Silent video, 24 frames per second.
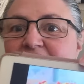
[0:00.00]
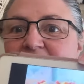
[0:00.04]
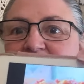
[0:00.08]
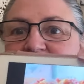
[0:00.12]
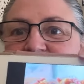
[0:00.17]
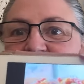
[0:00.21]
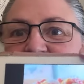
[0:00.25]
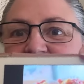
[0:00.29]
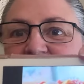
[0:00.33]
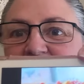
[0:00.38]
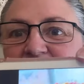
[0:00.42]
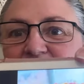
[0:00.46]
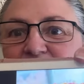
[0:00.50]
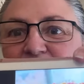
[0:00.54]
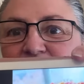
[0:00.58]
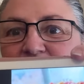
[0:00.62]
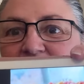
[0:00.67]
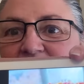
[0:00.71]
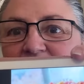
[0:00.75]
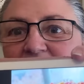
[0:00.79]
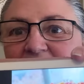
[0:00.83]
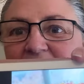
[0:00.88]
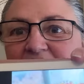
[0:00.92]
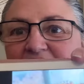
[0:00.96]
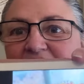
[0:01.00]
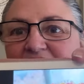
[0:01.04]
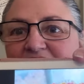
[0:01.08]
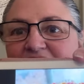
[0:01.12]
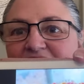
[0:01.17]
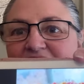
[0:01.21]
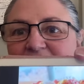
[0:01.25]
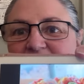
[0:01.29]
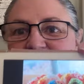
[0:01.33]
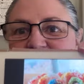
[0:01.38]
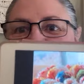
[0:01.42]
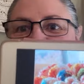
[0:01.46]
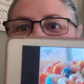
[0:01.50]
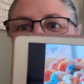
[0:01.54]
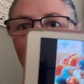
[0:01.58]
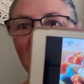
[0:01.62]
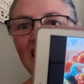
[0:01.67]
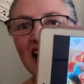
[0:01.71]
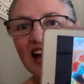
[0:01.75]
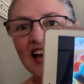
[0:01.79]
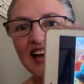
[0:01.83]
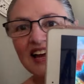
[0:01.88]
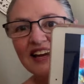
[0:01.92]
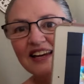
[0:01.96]
Here is
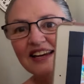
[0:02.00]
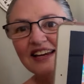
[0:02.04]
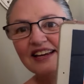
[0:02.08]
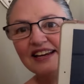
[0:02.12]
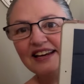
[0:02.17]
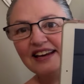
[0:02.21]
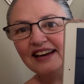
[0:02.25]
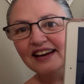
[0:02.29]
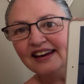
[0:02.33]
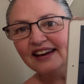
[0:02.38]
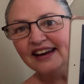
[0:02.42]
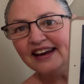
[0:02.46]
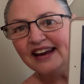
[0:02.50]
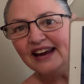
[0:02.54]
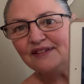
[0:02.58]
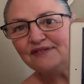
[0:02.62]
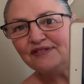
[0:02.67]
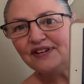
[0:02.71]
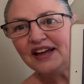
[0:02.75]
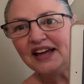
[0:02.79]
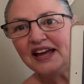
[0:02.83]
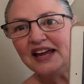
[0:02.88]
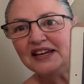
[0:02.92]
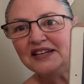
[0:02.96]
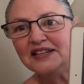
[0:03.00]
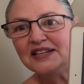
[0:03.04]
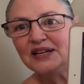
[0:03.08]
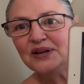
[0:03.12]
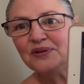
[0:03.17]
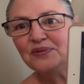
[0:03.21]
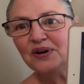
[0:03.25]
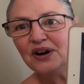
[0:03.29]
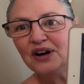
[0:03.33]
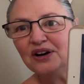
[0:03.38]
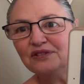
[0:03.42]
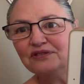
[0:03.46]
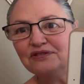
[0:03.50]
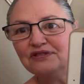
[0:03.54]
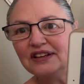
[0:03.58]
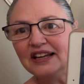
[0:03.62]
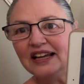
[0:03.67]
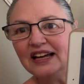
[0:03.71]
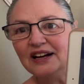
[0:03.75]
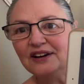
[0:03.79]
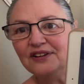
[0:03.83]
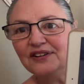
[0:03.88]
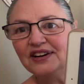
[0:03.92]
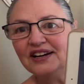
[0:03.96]
a never-ending
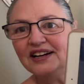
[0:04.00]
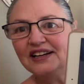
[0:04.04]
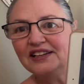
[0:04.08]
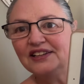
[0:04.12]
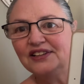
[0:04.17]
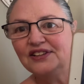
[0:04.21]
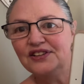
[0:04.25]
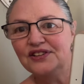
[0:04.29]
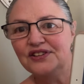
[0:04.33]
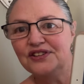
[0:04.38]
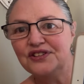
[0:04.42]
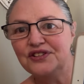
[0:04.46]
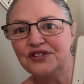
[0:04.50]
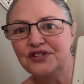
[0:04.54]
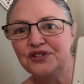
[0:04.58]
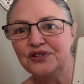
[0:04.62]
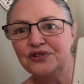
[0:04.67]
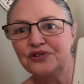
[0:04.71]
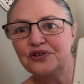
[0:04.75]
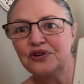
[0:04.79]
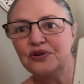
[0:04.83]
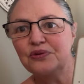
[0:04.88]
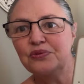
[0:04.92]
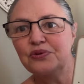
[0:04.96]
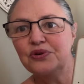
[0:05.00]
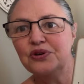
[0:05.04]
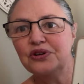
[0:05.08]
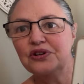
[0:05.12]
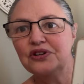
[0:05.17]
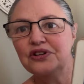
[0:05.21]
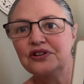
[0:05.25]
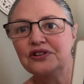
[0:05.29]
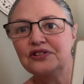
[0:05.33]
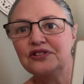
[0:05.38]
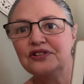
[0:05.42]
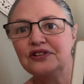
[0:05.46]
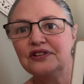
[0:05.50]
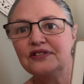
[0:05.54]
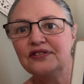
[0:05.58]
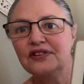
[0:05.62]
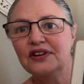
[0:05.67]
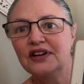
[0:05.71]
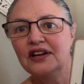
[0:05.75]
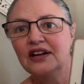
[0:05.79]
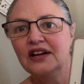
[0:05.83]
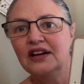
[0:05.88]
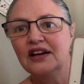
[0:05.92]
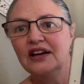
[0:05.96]
wildflower. Use sugar water to stiff.
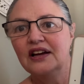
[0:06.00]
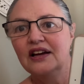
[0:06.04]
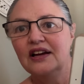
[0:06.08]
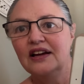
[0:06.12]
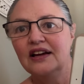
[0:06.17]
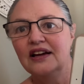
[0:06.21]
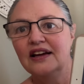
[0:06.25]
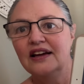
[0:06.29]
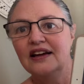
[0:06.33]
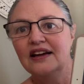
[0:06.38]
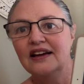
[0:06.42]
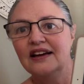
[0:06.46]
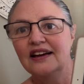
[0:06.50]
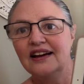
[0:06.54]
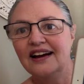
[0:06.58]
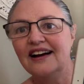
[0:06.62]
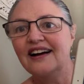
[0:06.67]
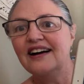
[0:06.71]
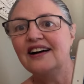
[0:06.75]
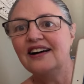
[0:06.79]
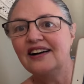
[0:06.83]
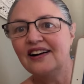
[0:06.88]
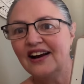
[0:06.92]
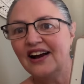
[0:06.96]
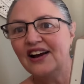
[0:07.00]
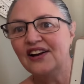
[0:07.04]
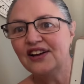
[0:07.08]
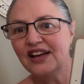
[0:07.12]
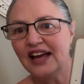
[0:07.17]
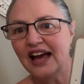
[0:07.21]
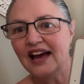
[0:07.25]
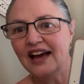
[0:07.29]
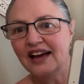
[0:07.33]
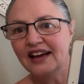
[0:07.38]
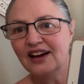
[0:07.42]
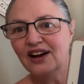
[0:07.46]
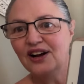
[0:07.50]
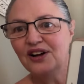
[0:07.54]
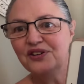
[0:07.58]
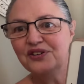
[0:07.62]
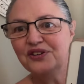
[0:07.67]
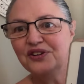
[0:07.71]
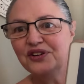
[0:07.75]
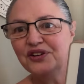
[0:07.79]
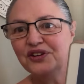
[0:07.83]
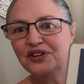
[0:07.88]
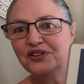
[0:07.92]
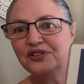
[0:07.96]
Okay, I'll
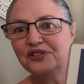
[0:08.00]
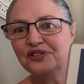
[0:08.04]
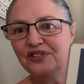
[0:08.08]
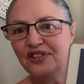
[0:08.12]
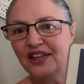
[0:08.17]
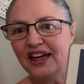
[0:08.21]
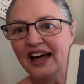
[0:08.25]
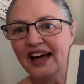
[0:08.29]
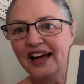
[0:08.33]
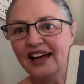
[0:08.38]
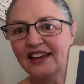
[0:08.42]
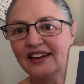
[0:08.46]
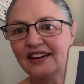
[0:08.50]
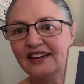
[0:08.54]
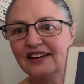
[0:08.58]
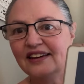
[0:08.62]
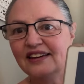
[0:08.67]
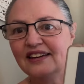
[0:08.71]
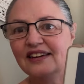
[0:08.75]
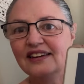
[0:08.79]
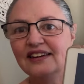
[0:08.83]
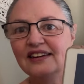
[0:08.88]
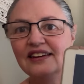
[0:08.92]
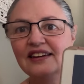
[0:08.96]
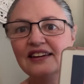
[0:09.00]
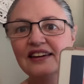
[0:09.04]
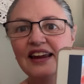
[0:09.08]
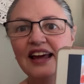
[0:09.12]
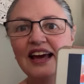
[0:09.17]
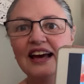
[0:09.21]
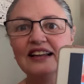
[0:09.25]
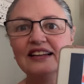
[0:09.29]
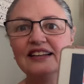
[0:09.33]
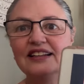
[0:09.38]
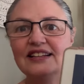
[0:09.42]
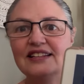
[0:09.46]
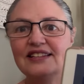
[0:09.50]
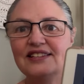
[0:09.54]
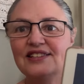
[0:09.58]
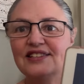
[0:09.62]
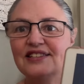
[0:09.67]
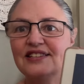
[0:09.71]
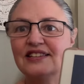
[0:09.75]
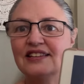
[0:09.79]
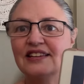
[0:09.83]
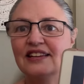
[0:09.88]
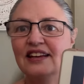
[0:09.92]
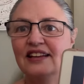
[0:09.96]
Google that.
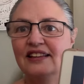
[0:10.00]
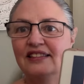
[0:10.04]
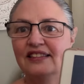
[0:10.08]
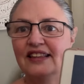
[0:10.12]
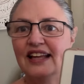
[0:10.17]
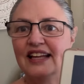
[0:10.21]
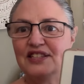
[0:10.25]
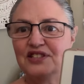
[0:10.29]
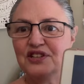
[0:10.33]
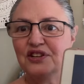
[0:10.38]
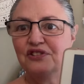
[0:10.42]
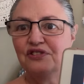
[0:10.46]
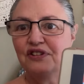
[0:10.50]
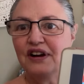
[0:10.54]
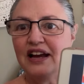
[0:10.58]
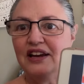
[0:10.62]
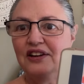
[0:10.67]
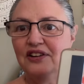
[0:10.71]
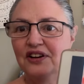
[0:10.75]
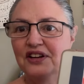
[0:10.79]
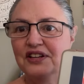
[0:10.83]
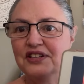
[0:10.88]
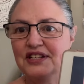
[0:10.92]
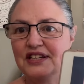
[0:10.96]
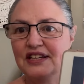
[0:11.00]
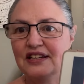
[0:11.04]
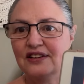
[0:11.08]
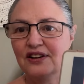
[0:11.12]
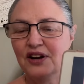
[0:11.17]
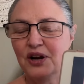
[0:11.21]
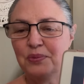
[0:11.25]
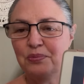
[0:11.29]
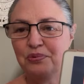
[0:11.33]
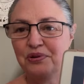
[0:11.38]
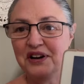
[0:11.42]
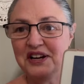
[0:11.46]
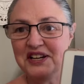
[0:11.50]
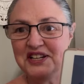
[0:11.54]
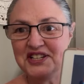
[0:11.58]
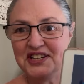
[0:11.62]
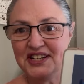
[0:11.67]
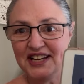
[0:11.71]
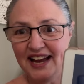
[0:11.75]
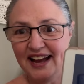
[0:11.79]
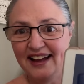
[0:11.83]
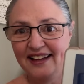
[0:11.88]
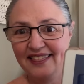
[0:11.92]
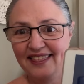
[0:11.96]
Alice, that's a great idea. I
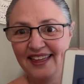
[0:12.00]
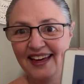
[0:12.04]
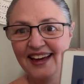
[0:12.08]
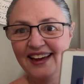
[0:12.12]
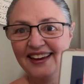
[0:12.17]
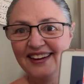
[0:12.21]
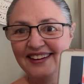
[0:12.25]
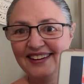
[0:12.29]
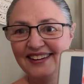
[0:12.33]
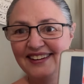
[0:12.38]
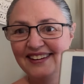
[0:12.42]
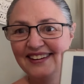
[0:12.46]
appreciate that.